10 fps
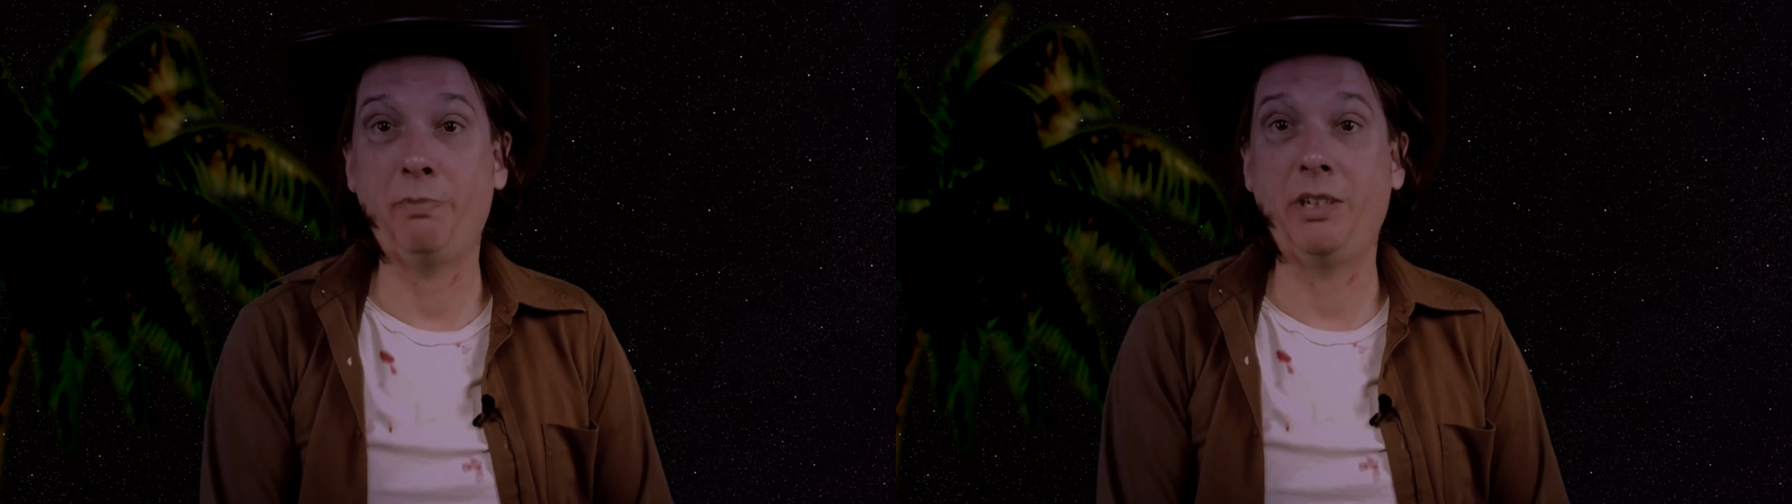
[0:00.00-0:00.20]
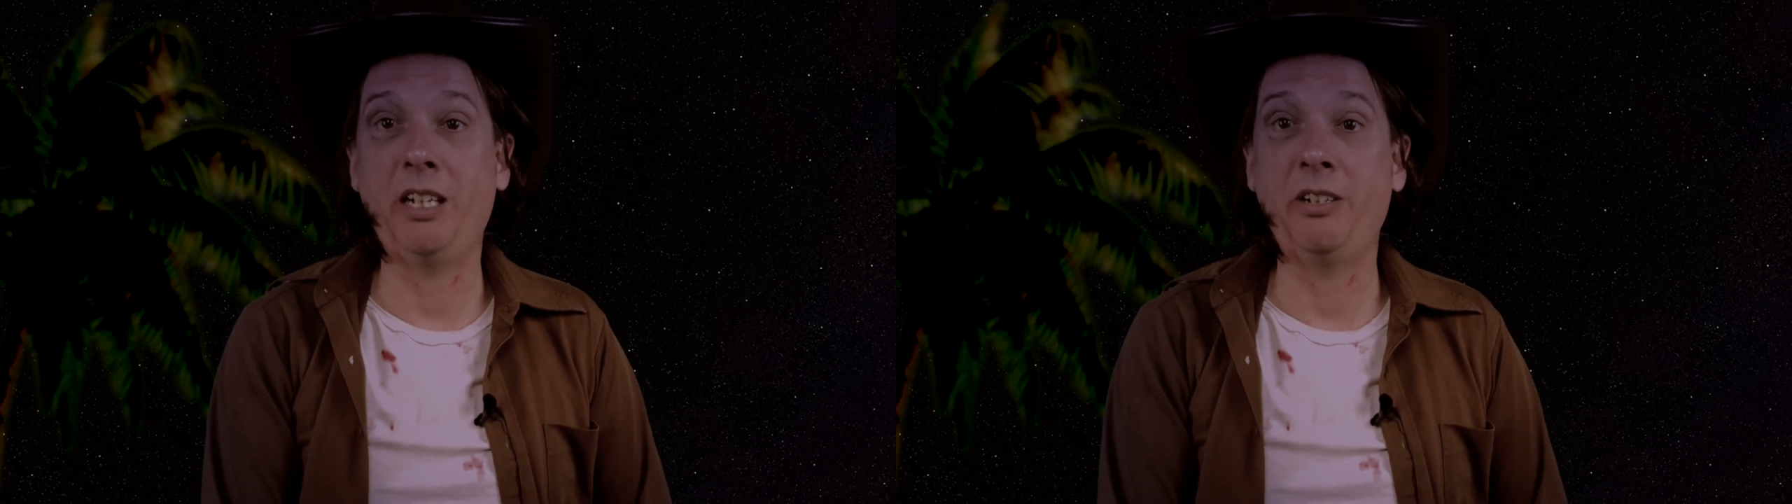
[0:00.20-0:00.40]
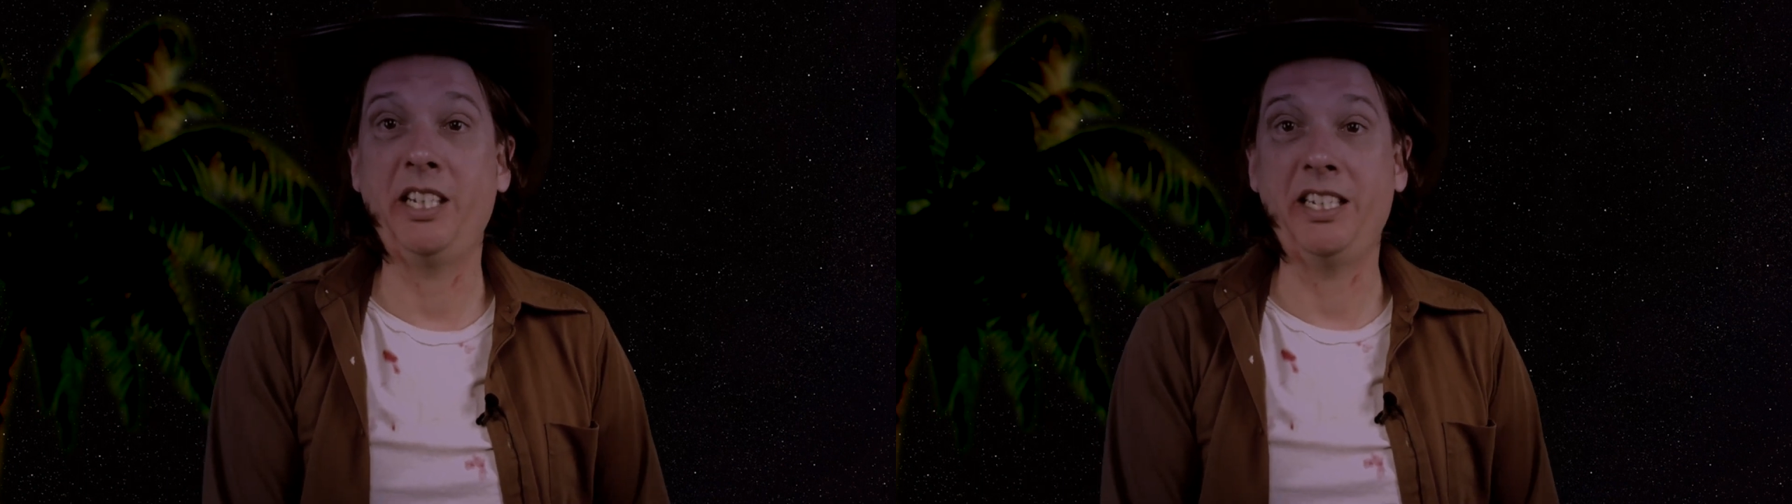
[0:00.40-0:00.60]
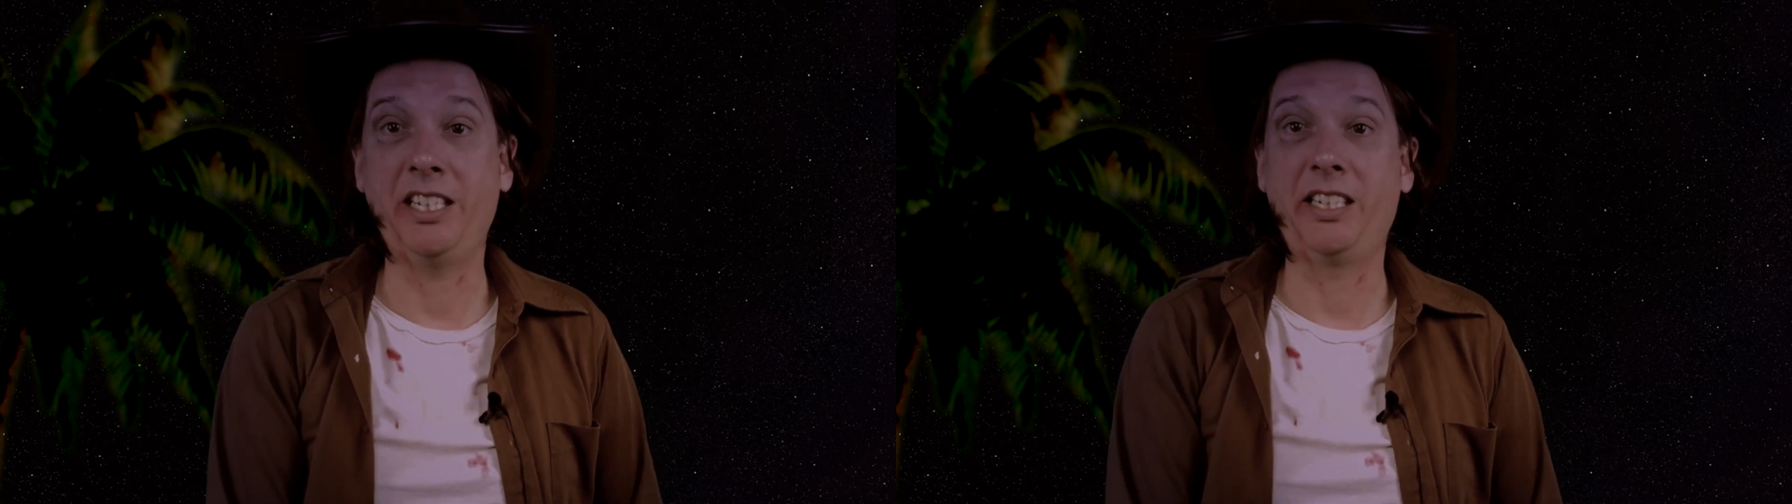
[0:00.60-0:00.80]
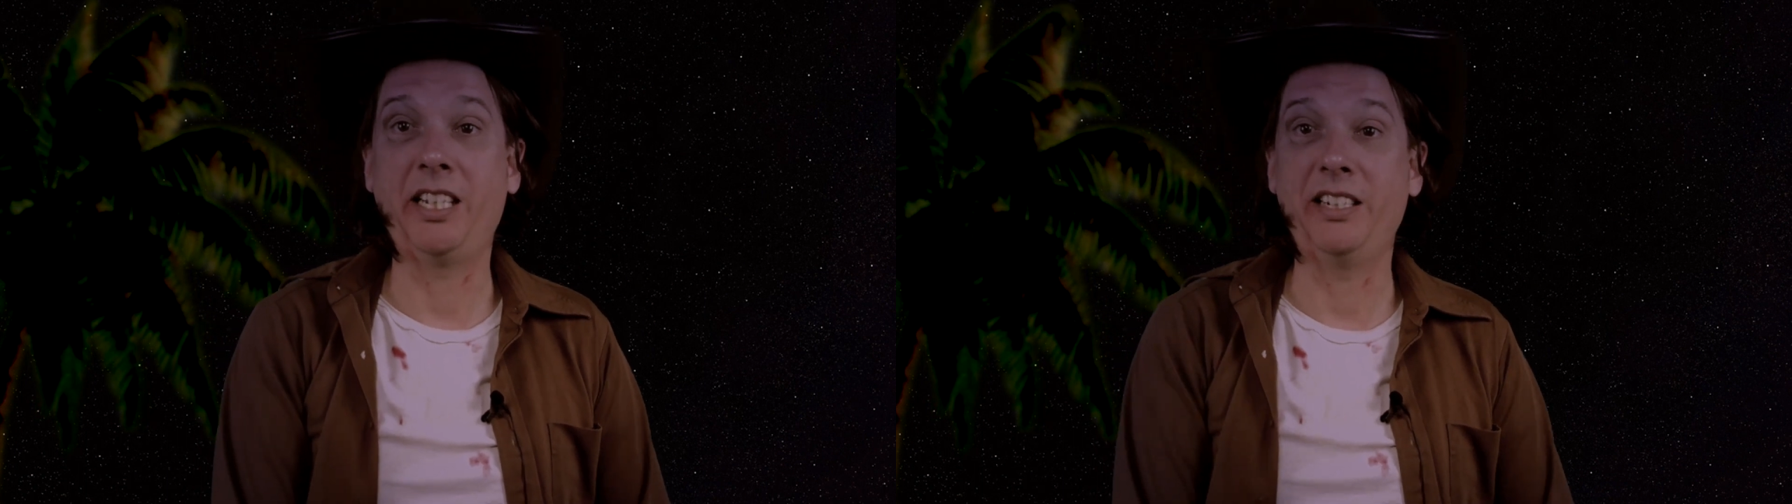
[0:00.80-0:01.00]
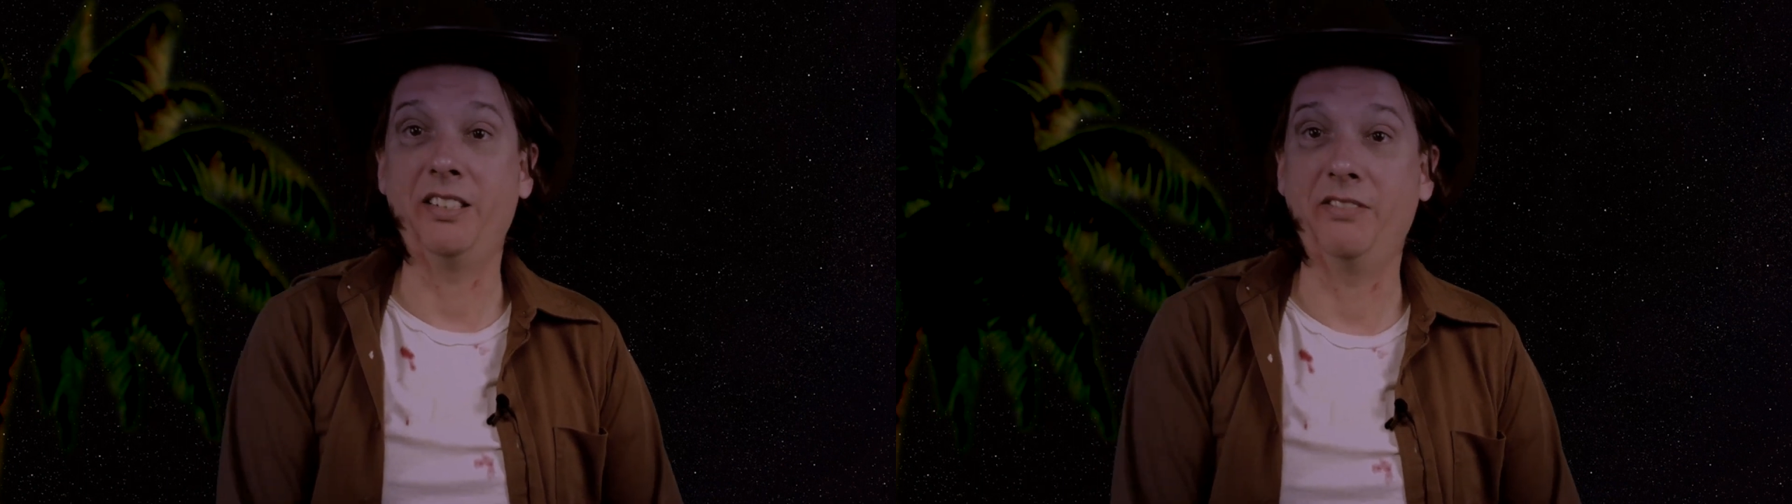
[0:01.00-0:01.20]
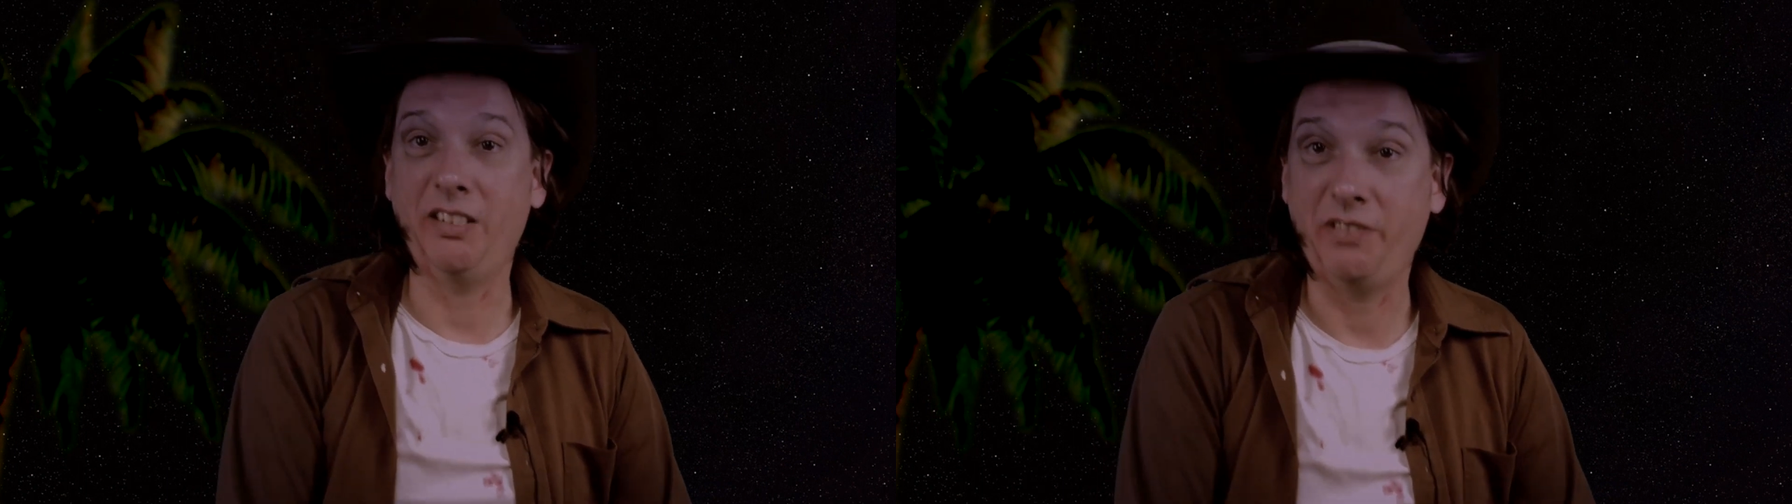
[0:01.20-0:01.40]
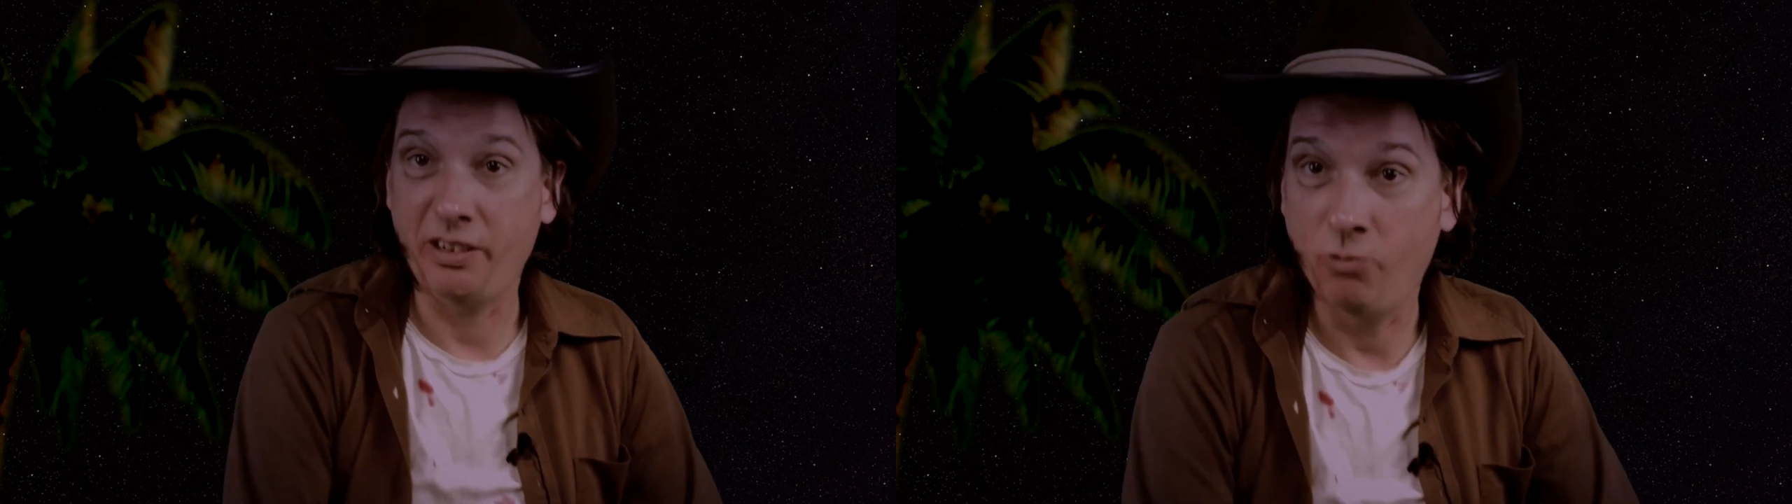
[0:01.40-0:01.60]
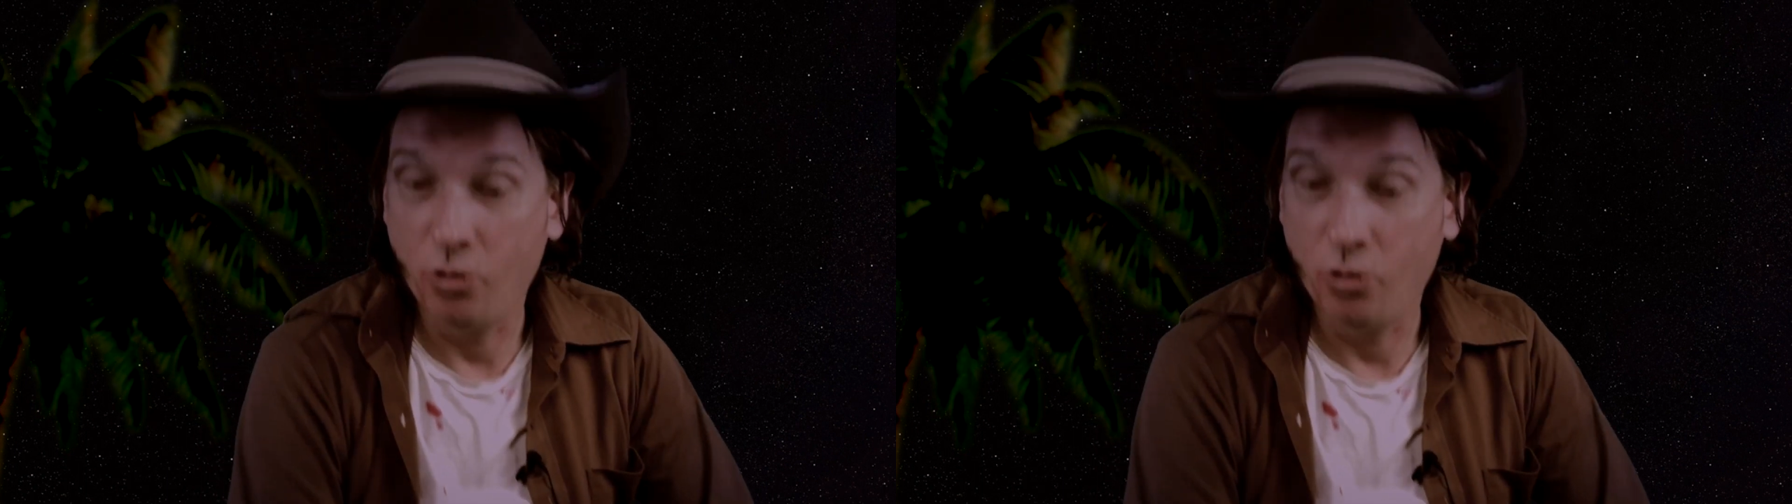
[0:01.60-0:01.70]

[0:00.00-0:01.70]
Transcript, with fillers: below you into the case of Evian